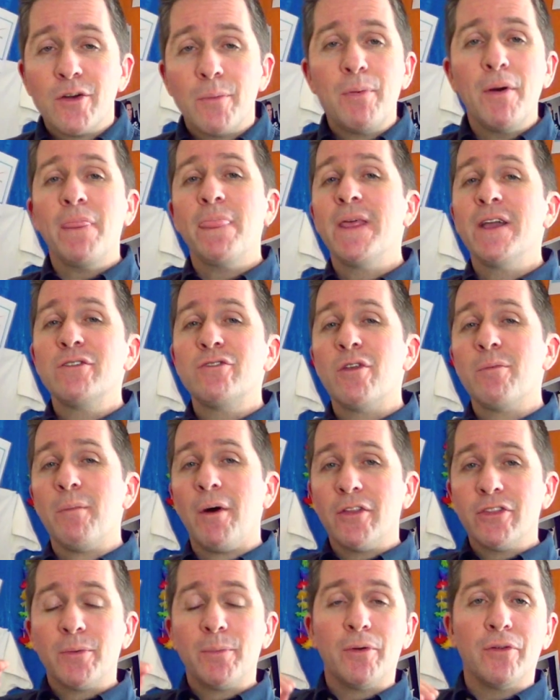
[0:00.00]
So put things with
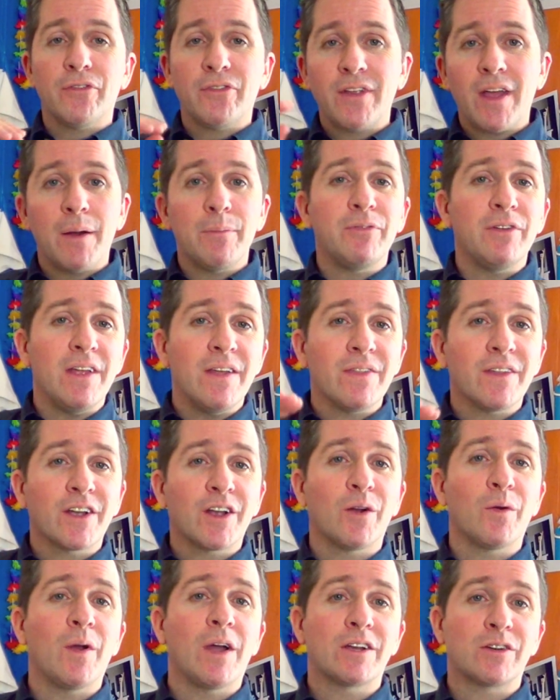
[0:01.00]
multiple steps in the
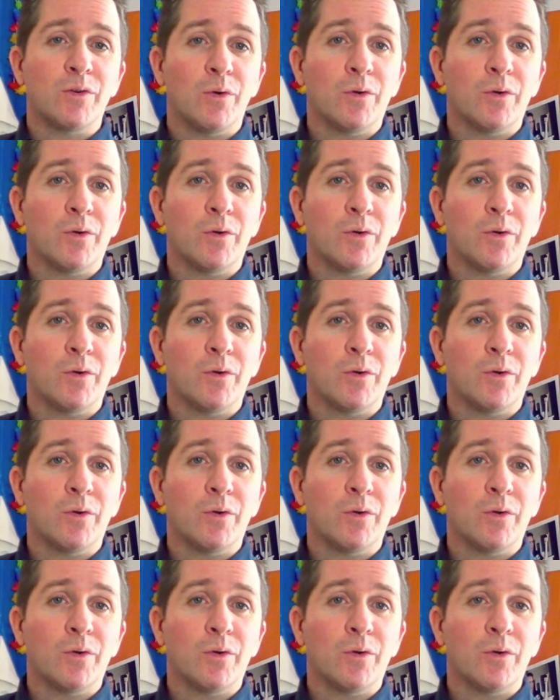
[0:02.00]
correct